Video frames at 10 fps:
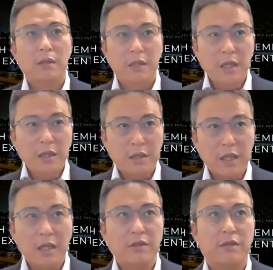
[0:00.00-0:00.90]
This
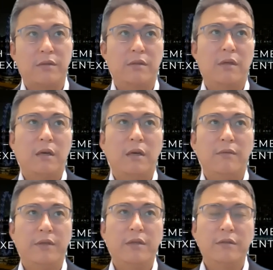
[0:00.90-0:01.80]
session of
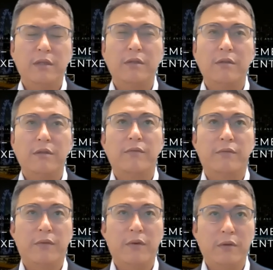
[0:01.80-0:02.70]
Young Generation
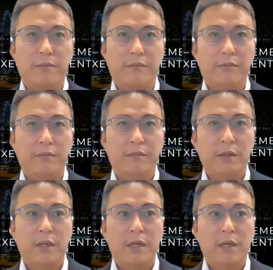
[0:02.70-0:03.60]
Forum,
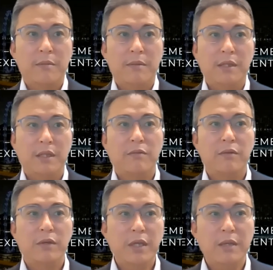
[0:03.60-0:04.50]
basically
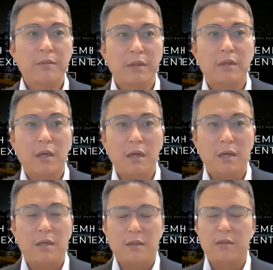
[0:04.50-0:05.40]
we give you a
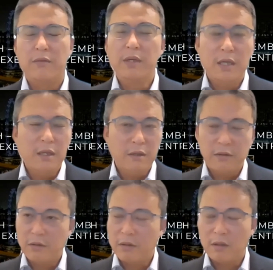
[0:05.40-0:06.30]
talk. We listen
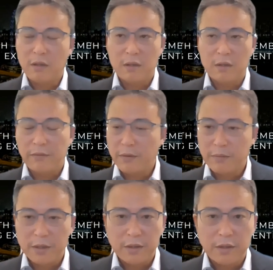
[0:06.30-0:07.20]
to the talk from
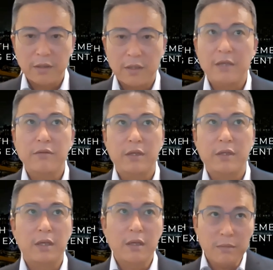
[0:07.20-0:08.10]
the undergraduate.
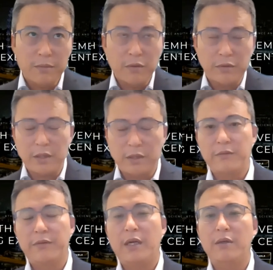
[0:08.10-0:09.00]
They are
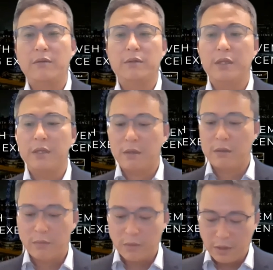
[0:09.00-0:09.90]
postdoctoral fellow. They
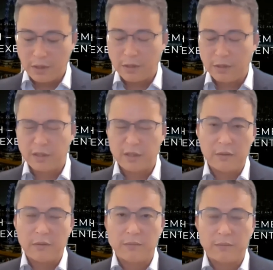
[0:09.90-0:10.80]
are working on their
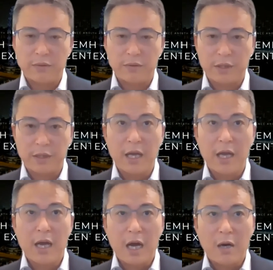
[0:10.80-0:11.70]
own project.
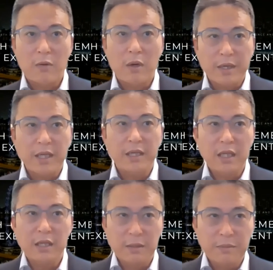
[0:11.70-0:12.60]
However,
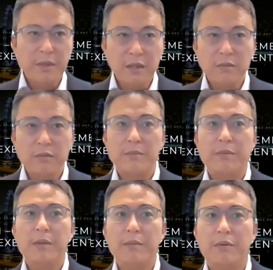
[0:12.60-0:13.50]
intermingle with the
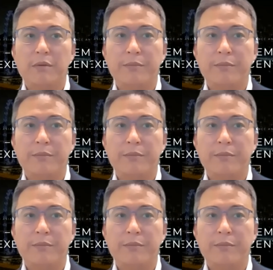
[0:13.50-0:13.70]
people.